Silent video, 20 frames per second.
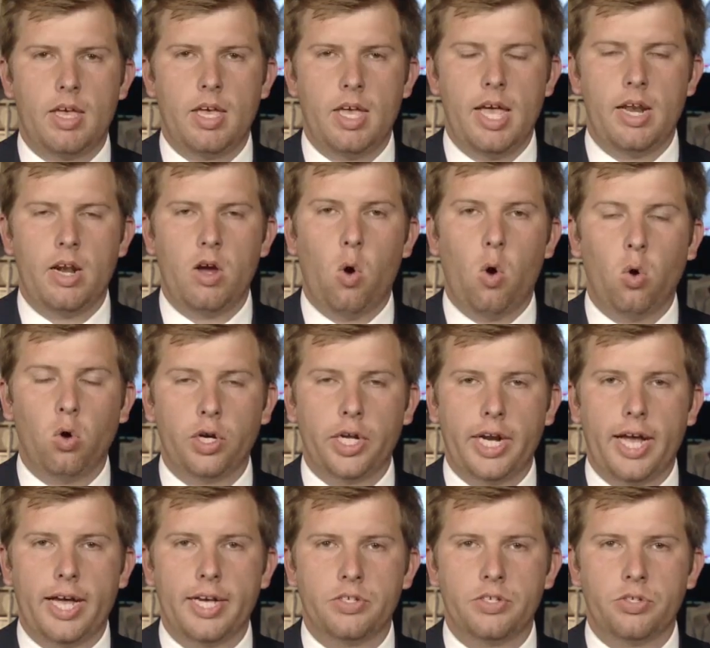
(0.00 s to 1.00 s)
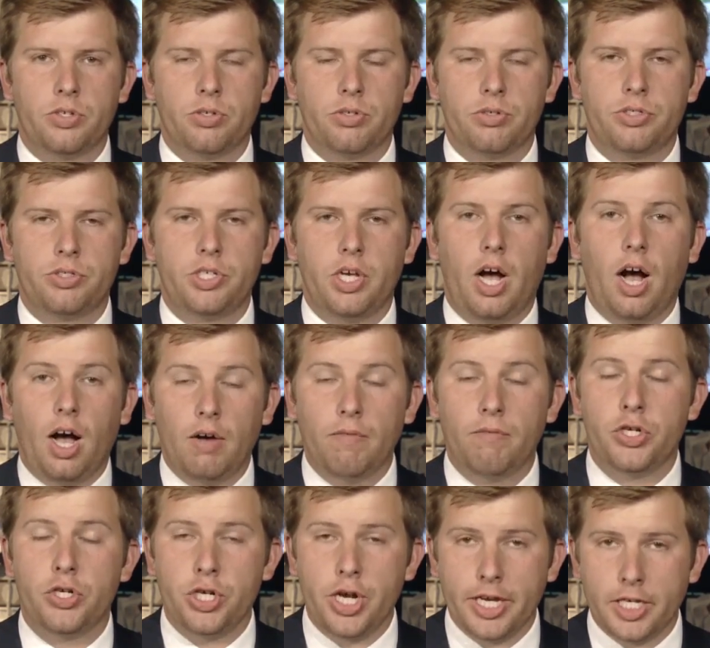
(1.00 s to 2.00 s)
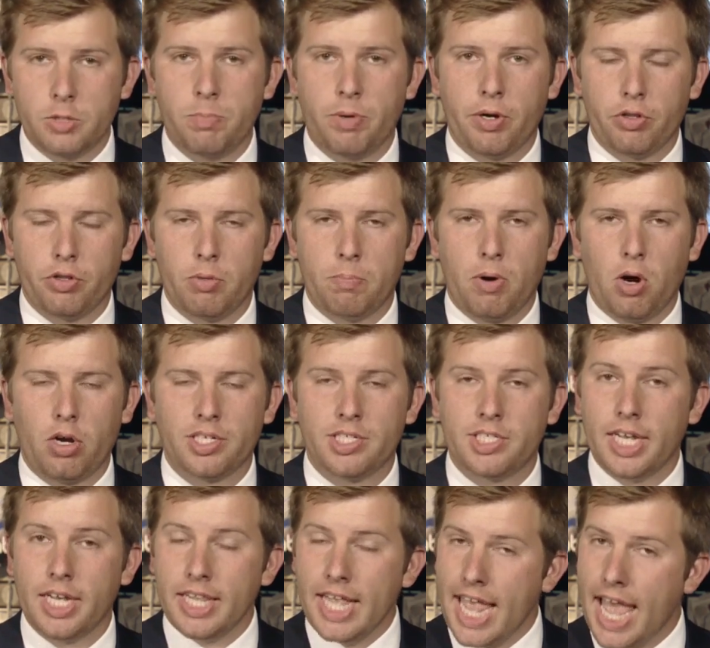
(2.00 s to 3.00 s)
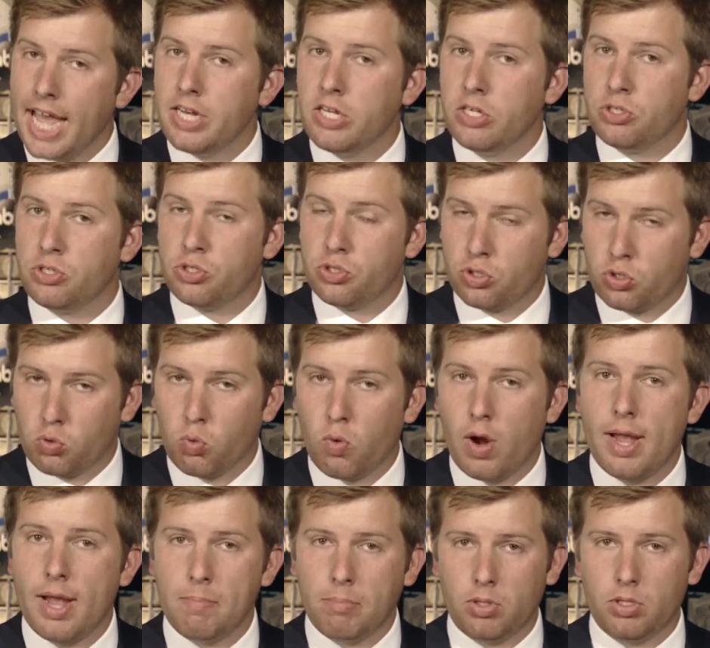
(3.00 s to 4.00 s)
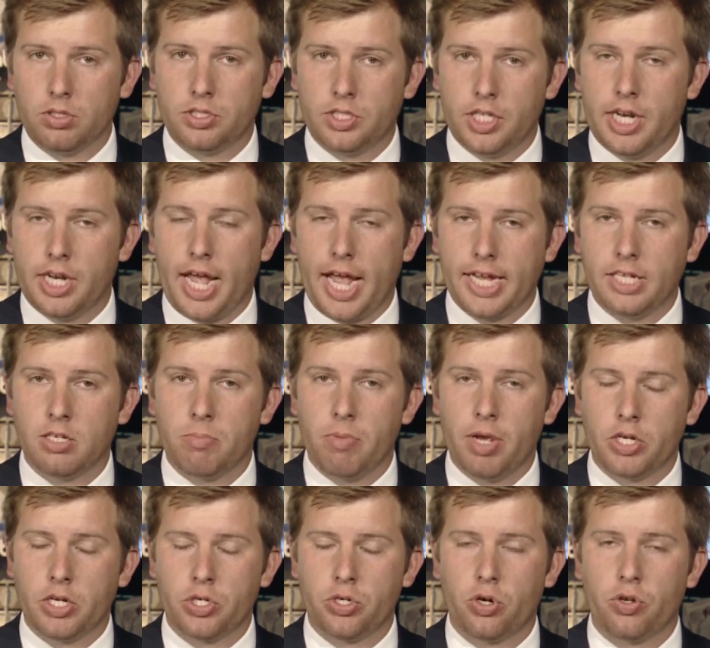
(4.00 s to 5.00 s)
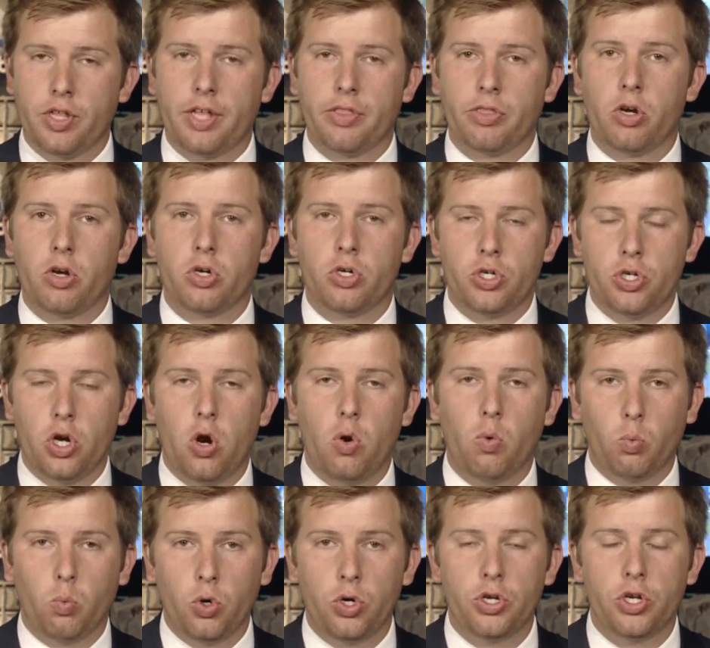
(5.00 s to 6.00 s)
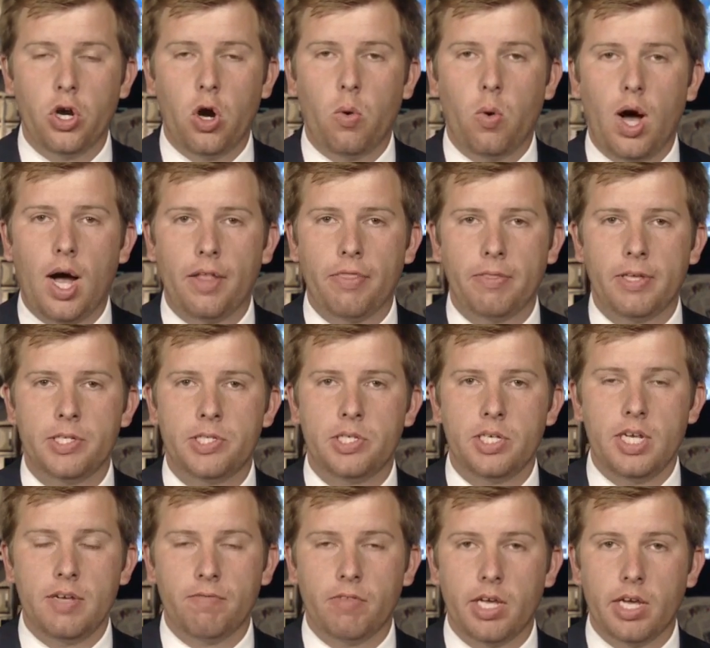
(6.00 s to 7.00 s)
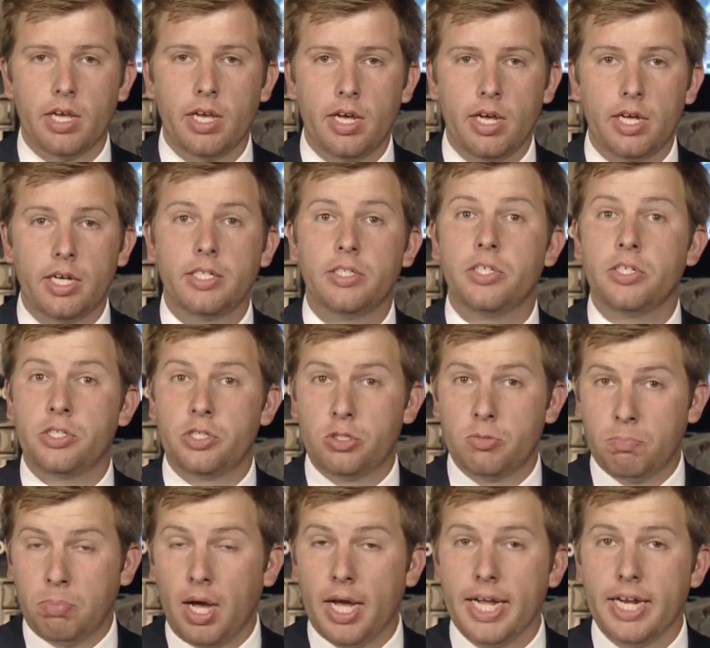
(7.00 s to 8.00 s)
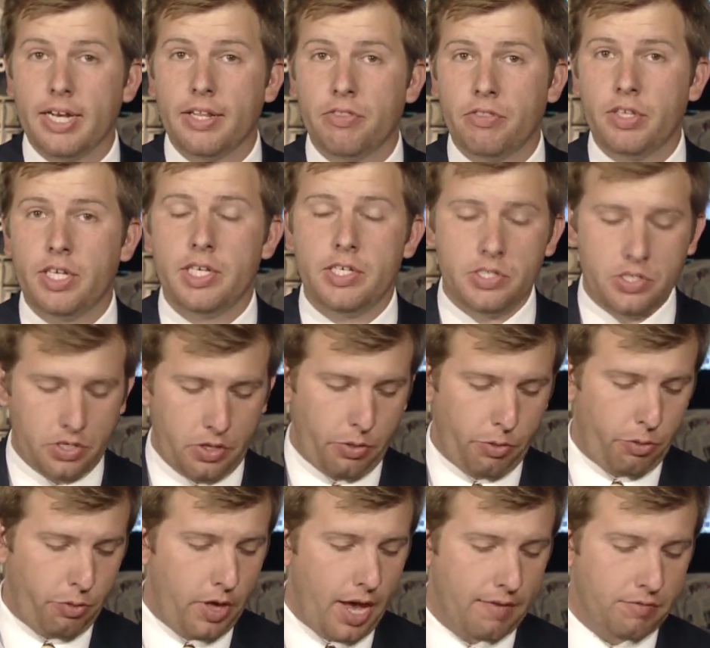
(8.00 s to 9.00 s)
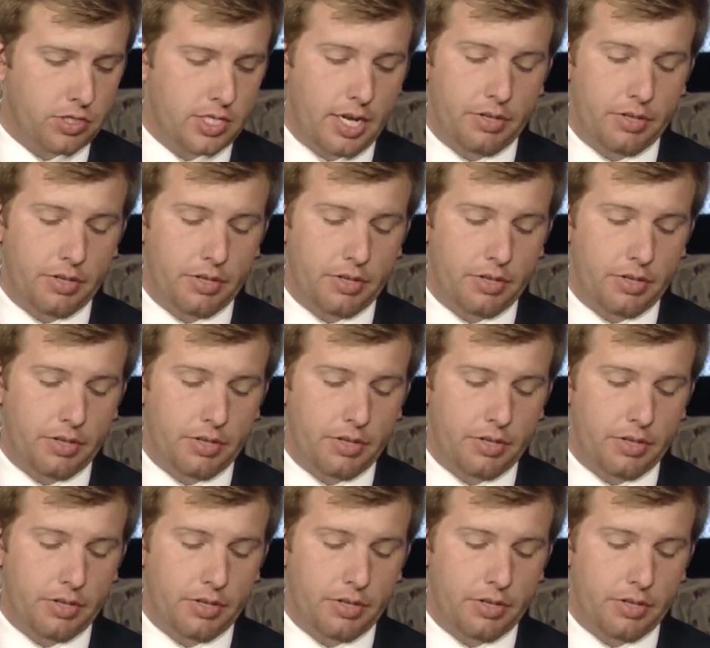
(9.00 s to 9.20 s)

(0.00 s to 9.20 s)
Hannah, organizers of Shakespeare in the Park said they had to scramble today to make sure that their show would go on this evening despite these thefts.